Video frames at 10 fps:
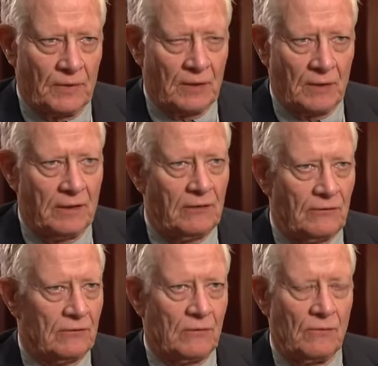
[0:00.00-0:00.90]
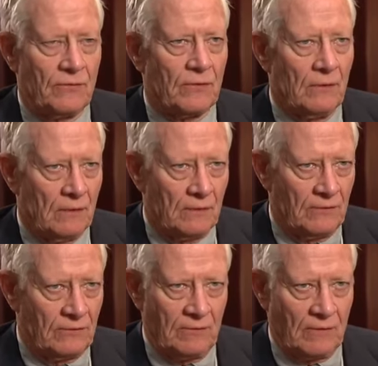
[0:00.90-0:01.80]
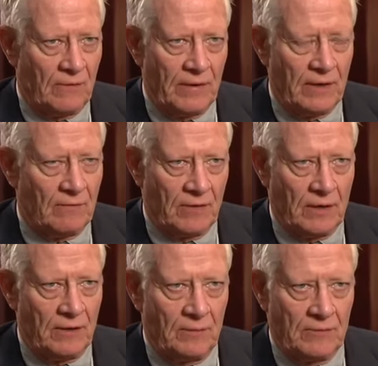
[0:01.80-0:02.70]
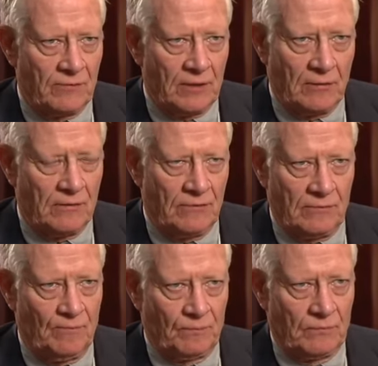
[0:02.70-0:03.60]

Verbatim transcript: at least two thirds of that volume of terrorism